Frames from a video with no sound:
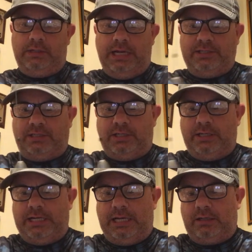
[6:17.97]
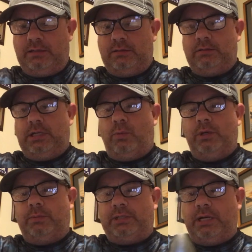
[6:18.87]
as it turned out, I
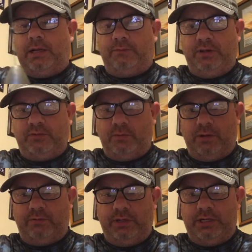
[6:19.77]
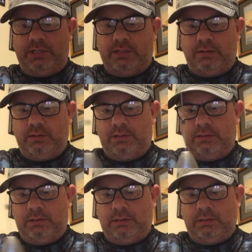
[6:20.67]
went up there and I fished for my fish,
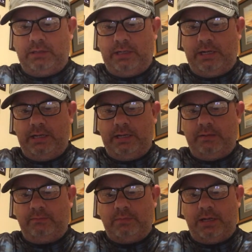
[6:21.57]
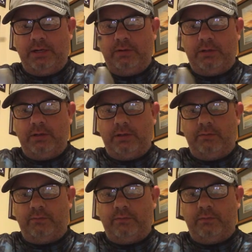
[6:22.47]
and I didn't do any good.
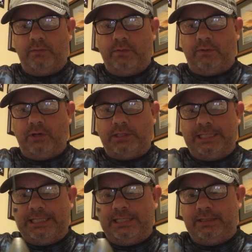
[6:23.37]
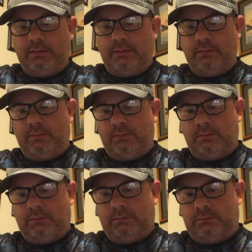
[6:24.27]
The first day
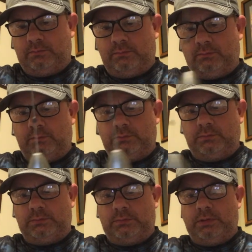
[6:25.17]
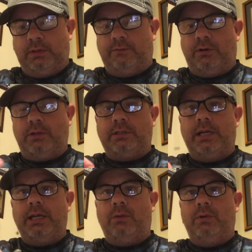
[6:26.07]

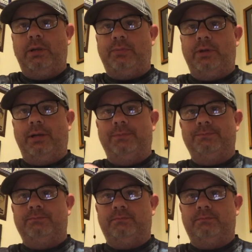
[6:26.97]
I went up there,